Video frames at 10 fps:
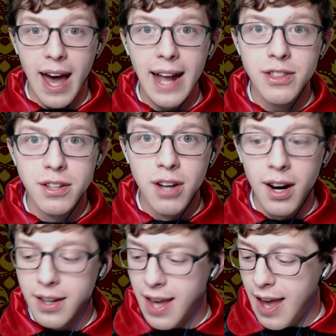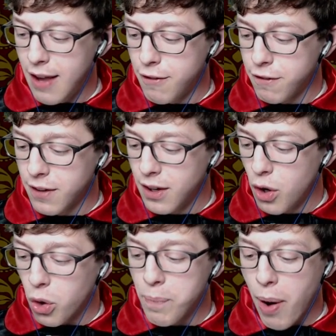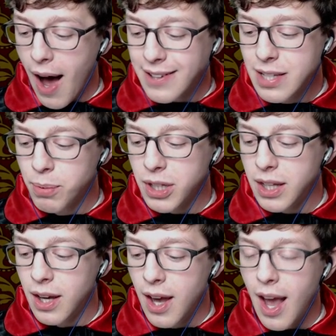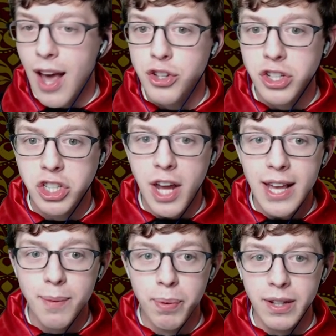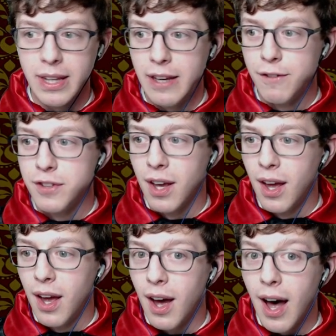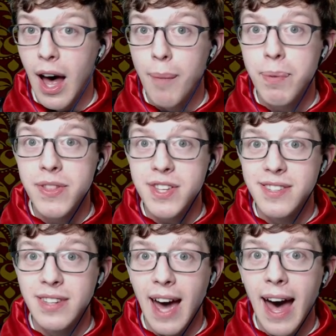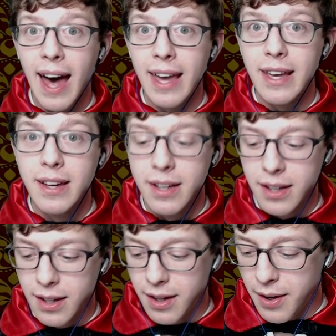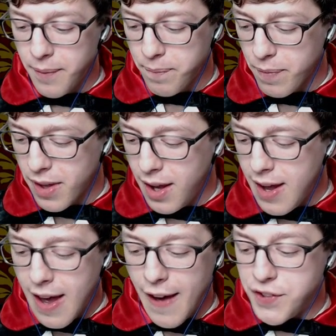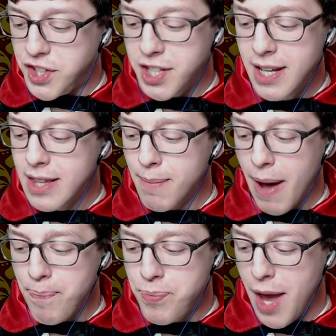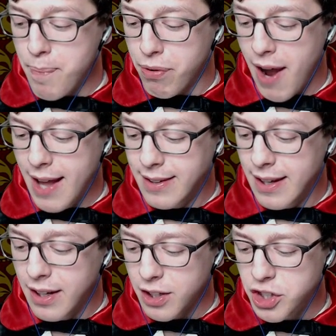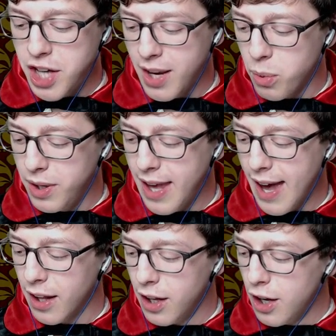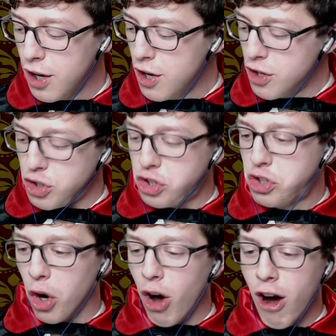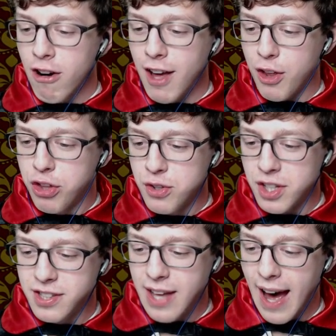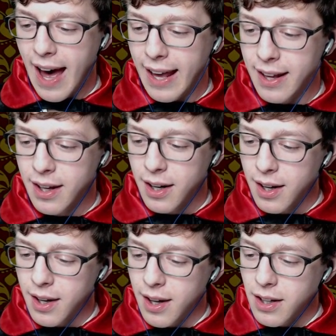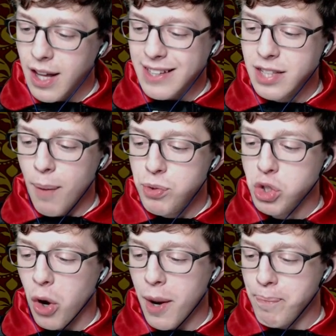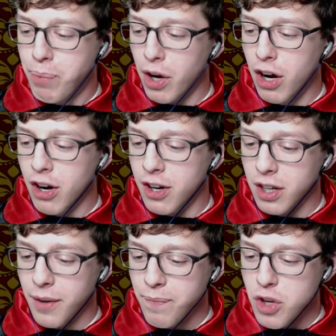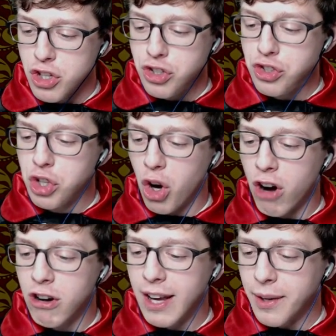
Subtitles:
the Dark Cave, or possibly, as Jake believed, up in the sky. "I've seen them up there, Brandon," Jake would yell, "soaring through the sky, like some sort of bird, soaring